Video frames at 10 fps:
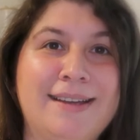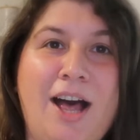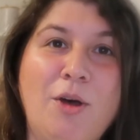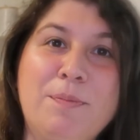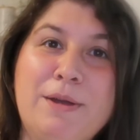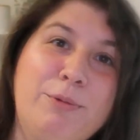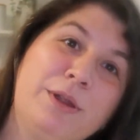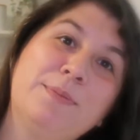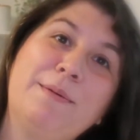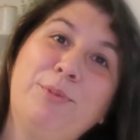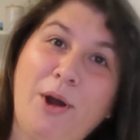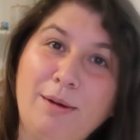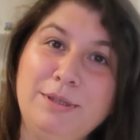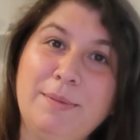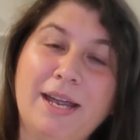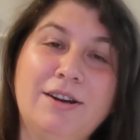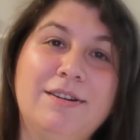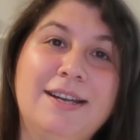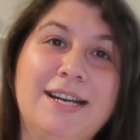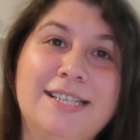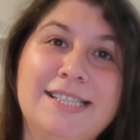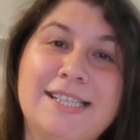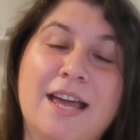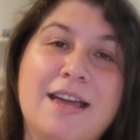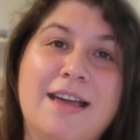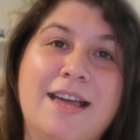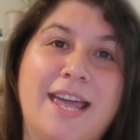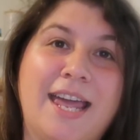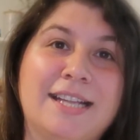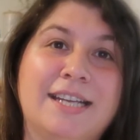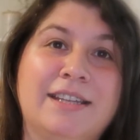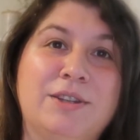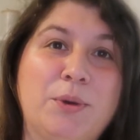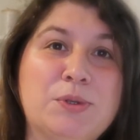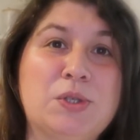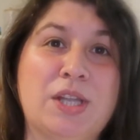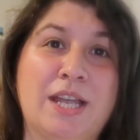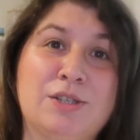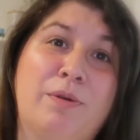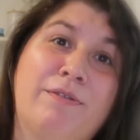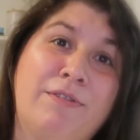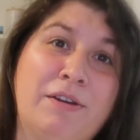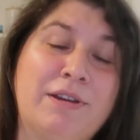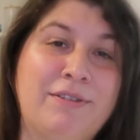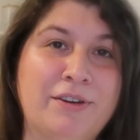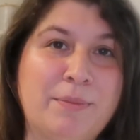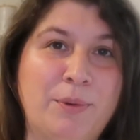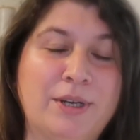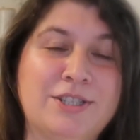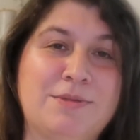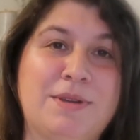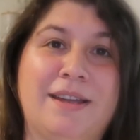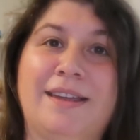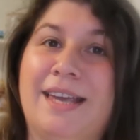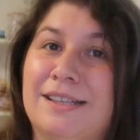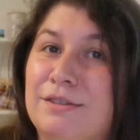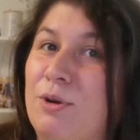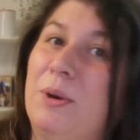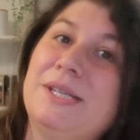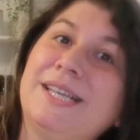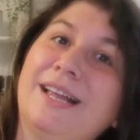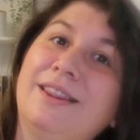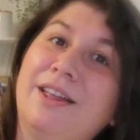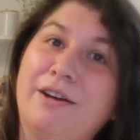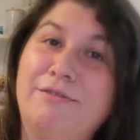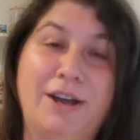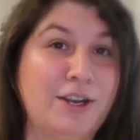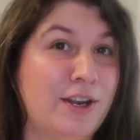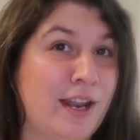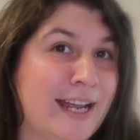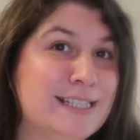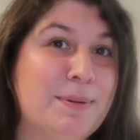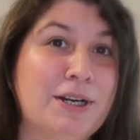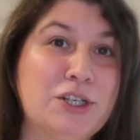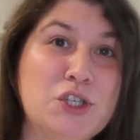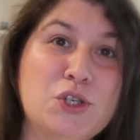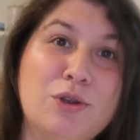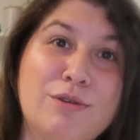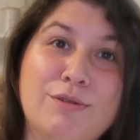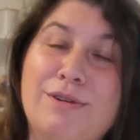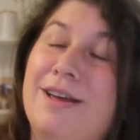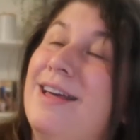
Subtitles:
help me with my problem areas, and that those things were very important to me. Yes, of course, I love a nice pair of shoes